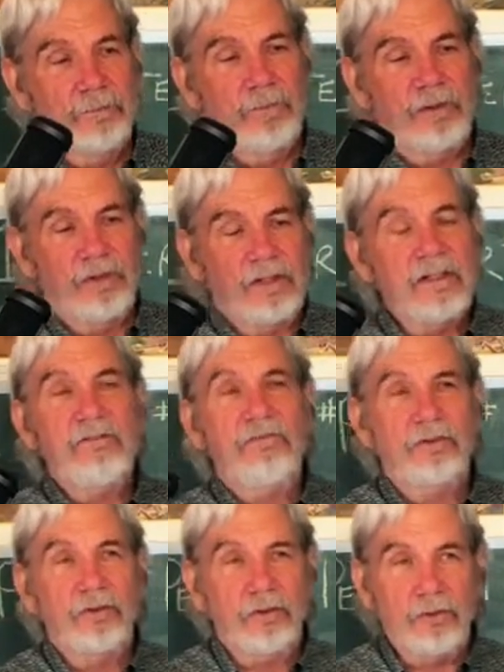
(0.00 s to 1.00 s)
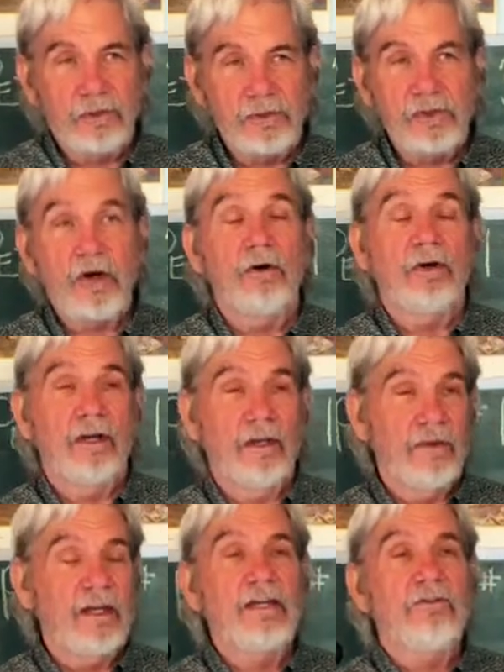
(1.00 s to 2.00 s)
but the evildoers, though,
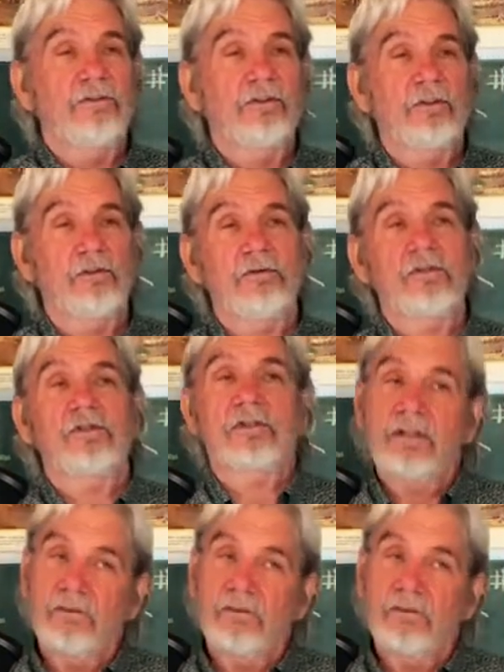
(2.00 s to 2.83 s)
and the evildoers,